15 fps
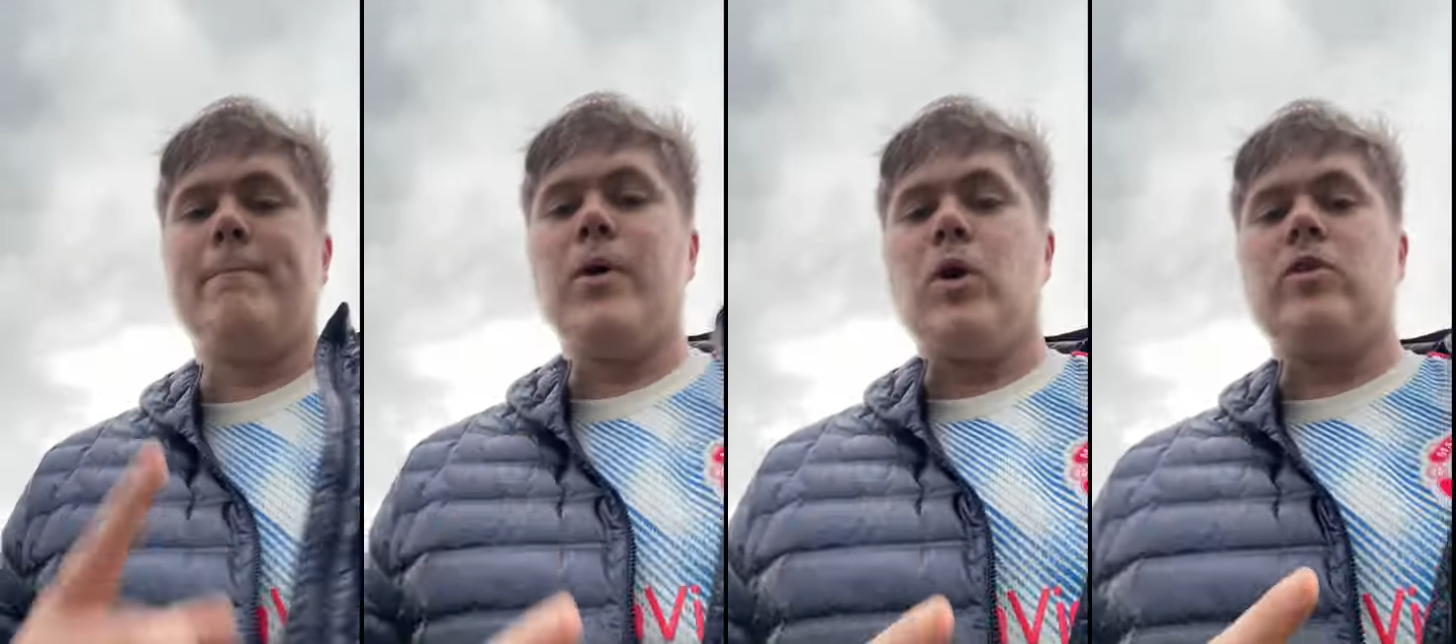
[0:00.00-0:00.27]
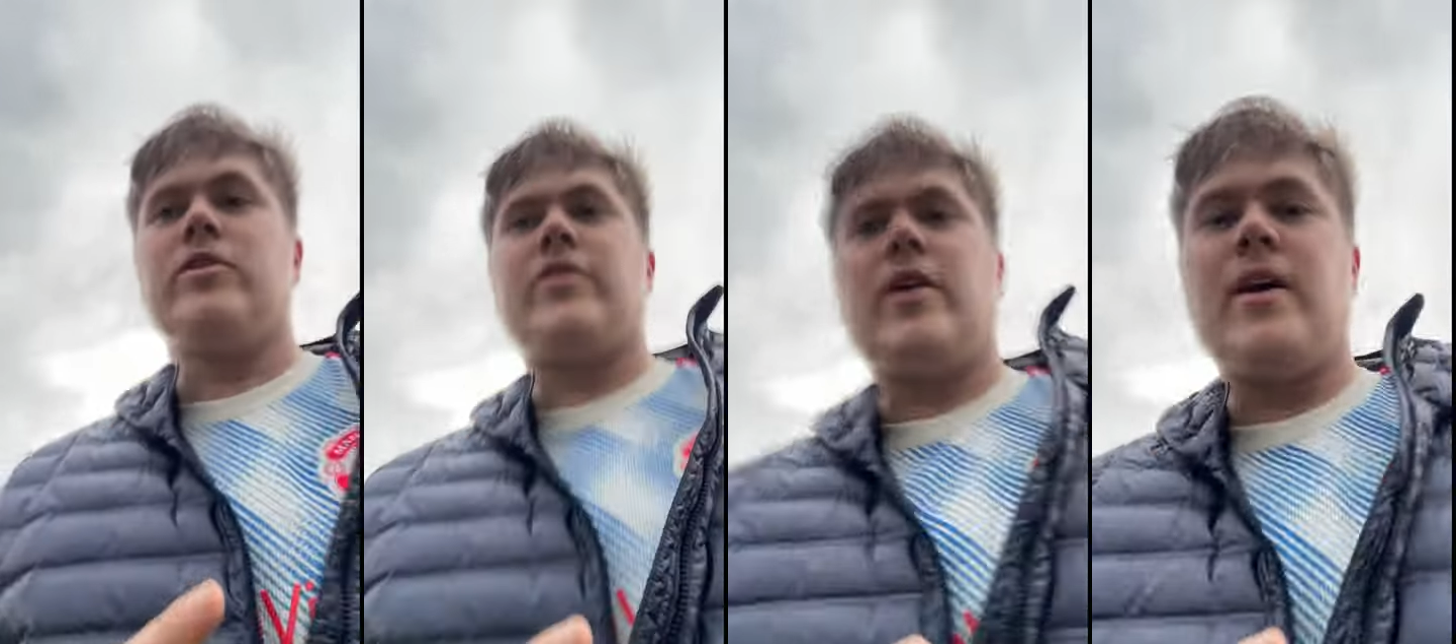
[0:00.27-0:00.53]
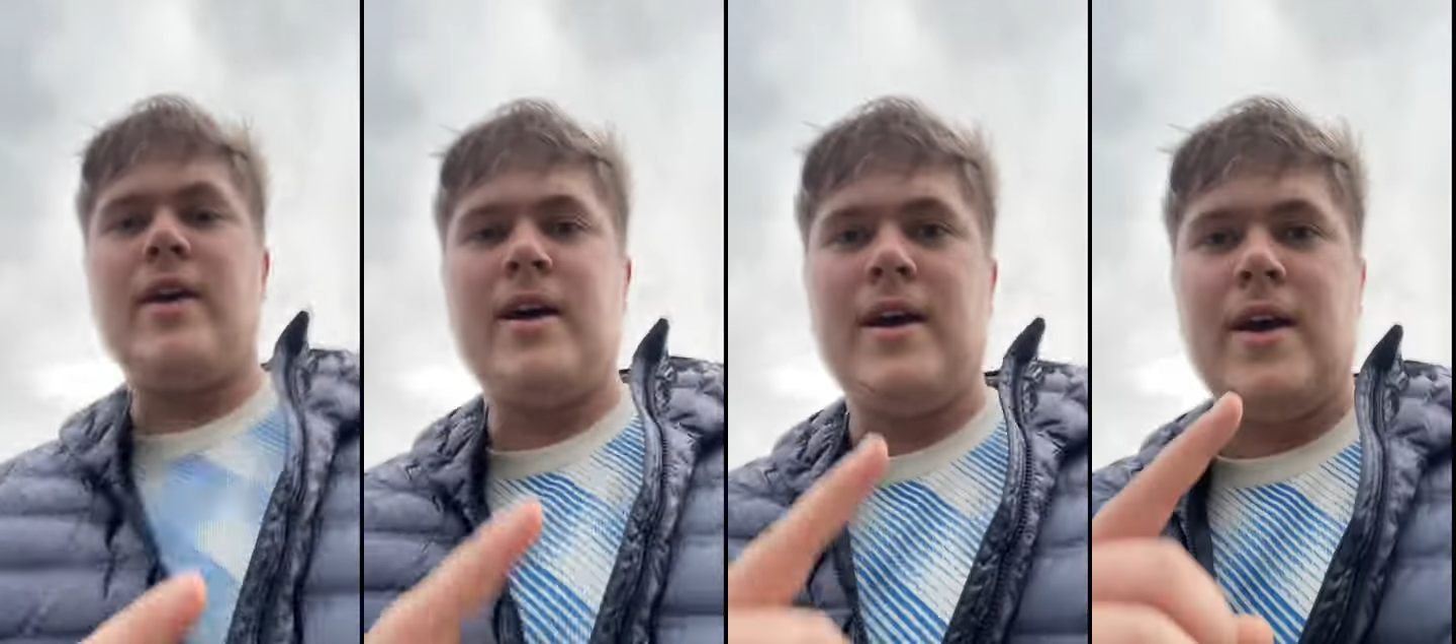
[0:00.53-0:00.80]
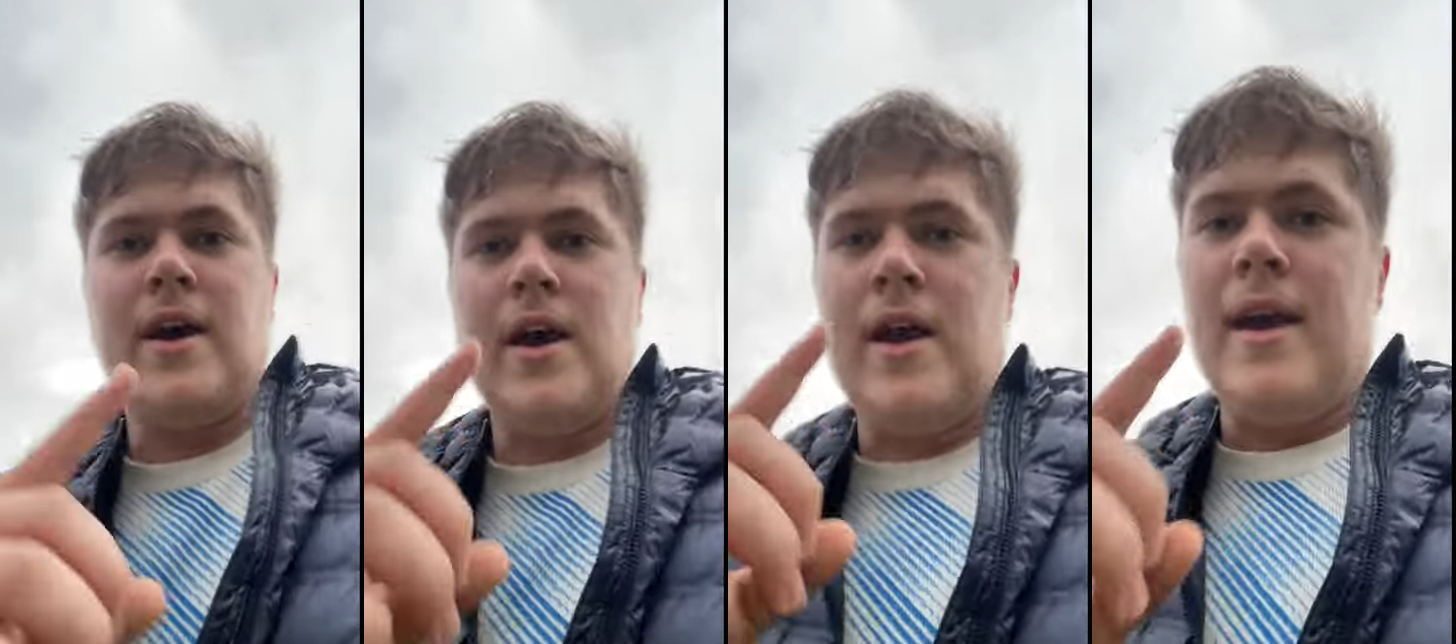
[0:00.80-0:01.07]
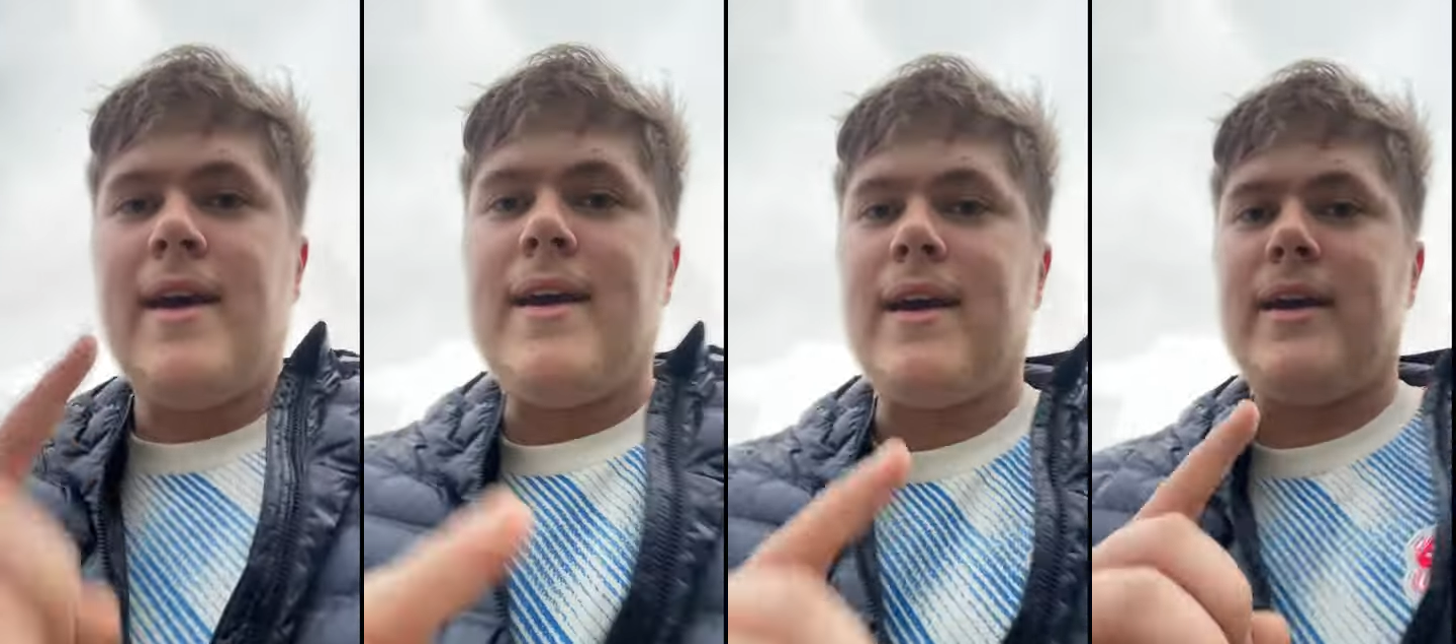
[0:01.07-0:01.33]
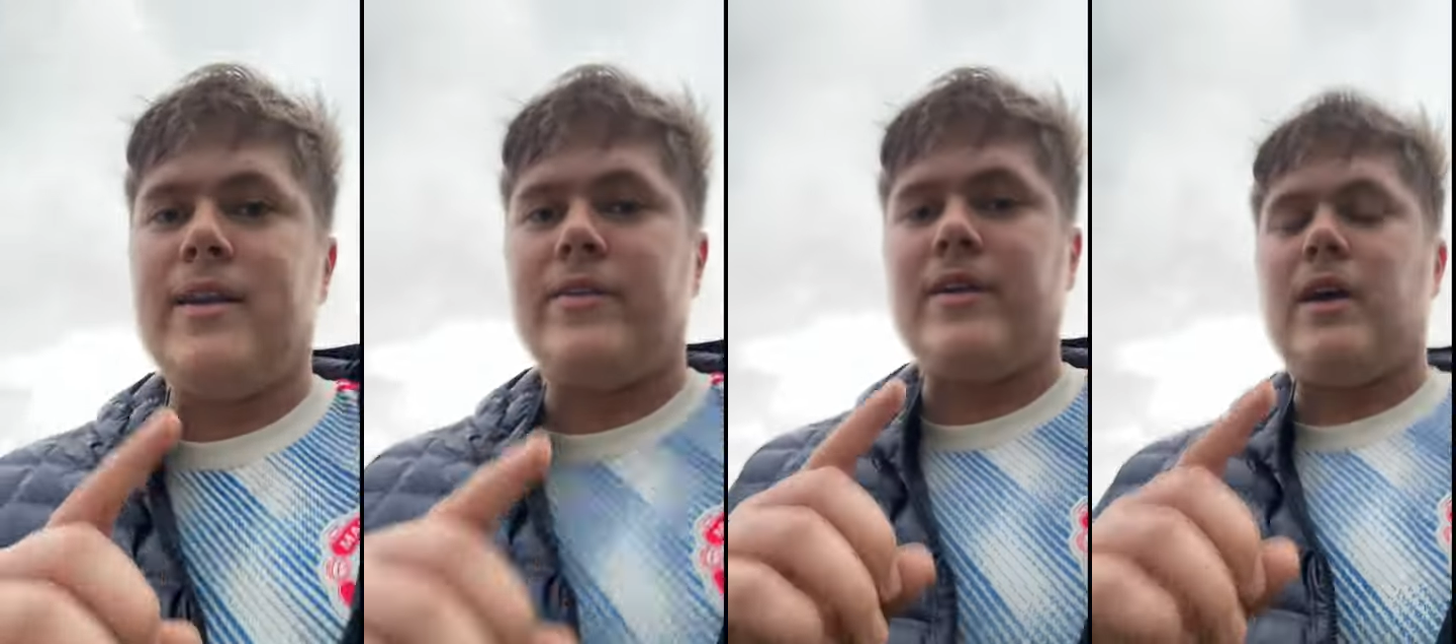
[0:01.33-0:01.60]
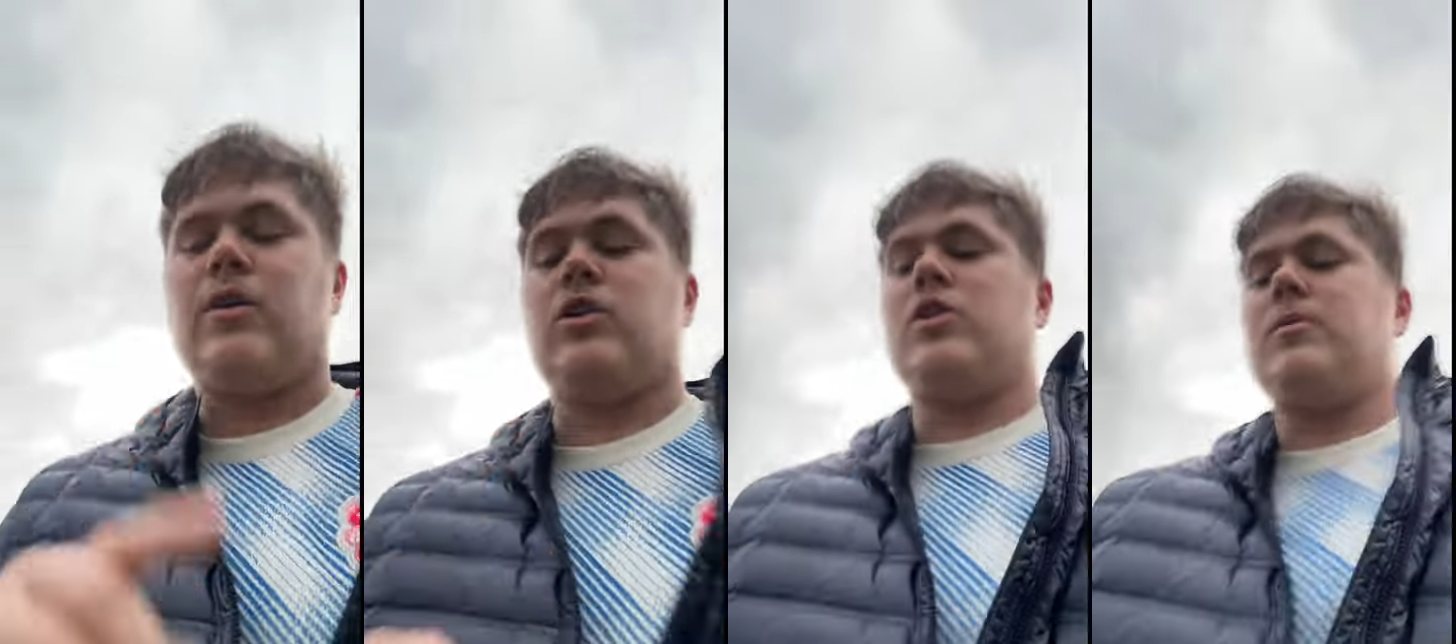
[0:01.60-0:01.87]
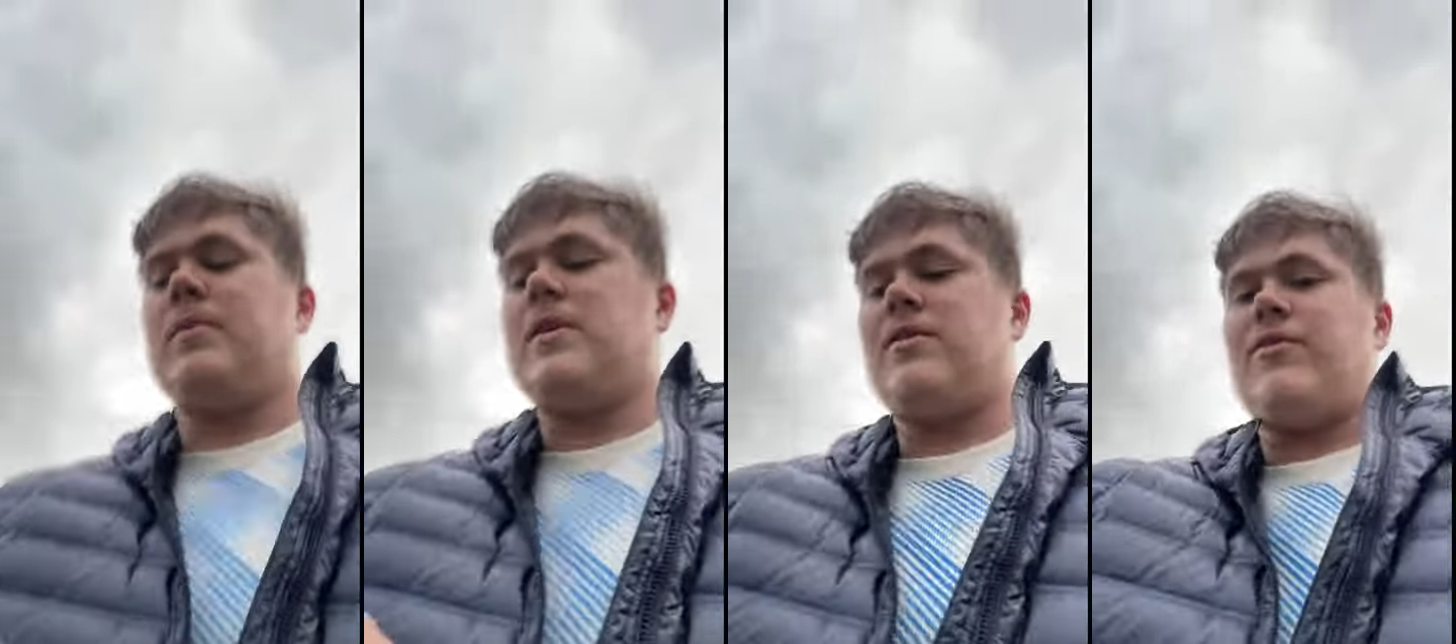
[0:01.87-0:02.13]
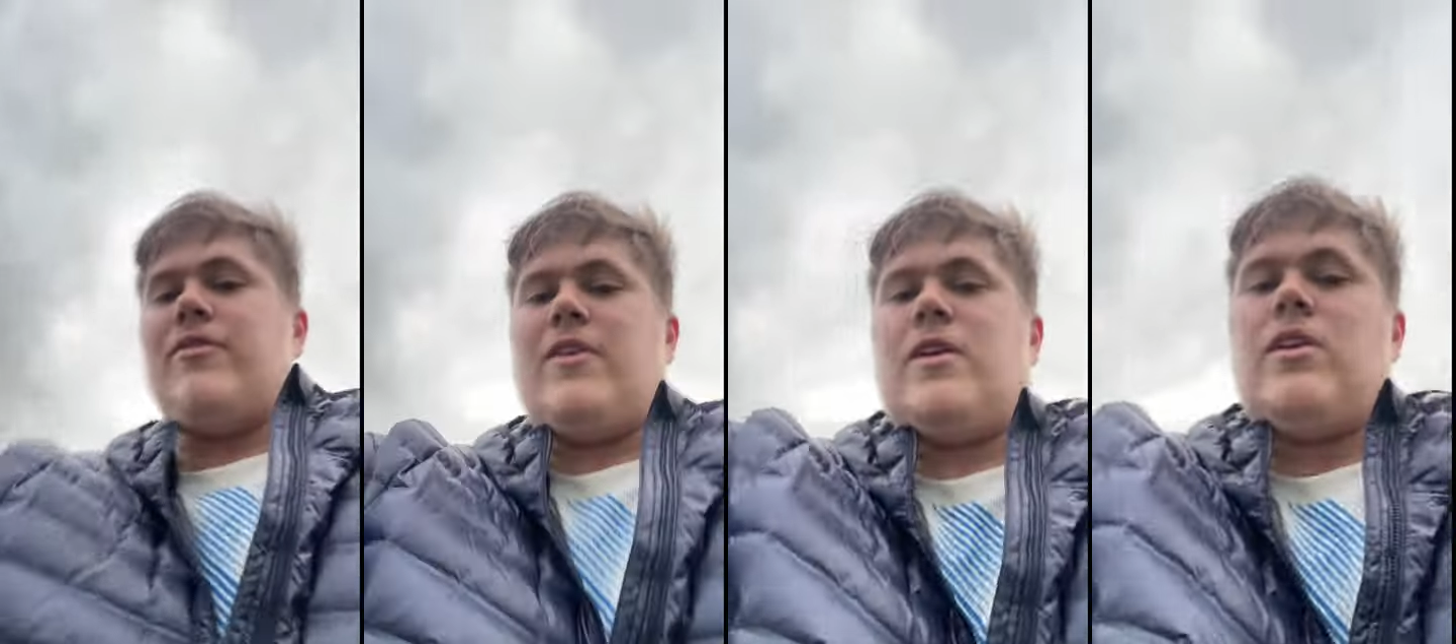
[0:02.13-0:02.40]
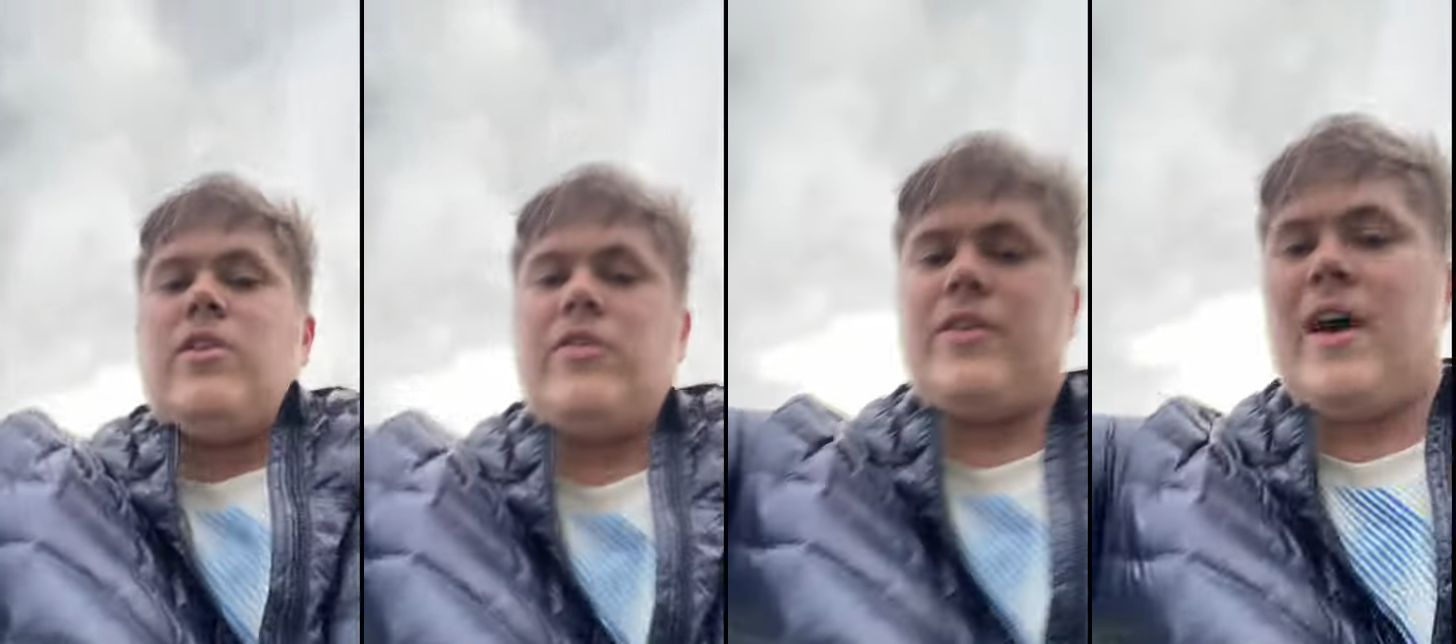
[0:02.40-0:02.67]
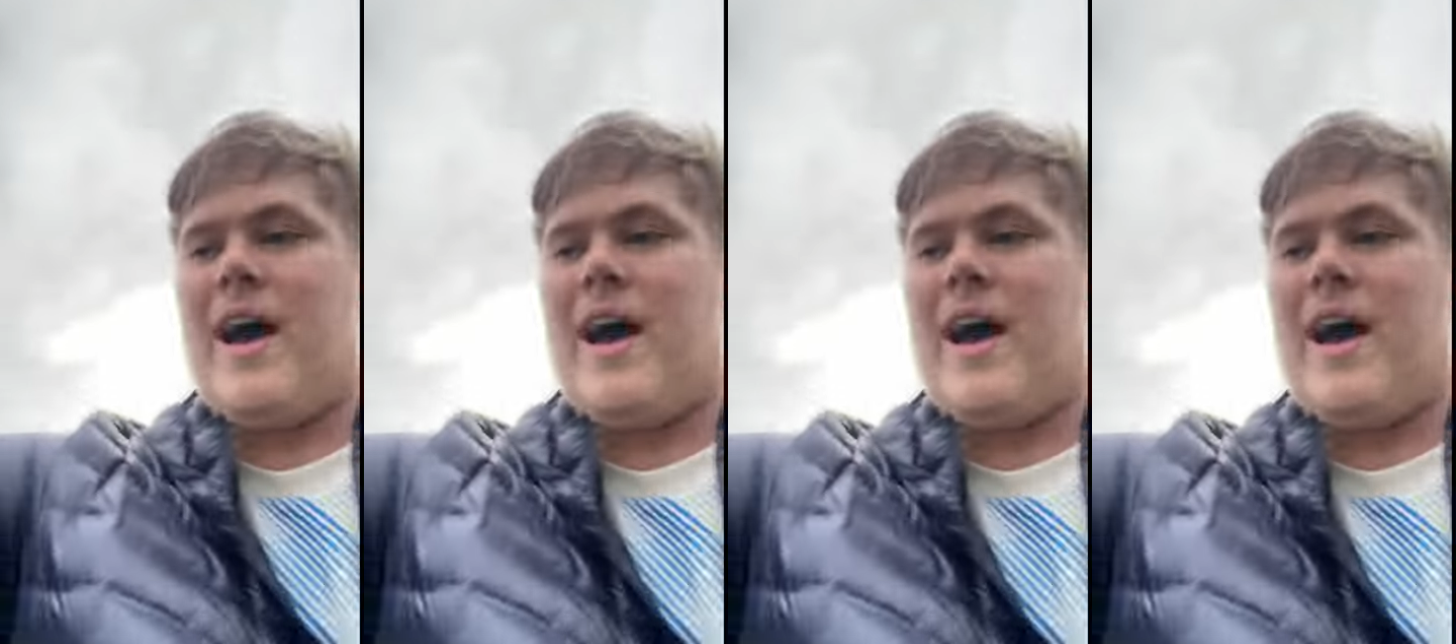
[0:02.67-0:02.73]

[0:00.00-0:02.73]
but it's now going to be fitness. I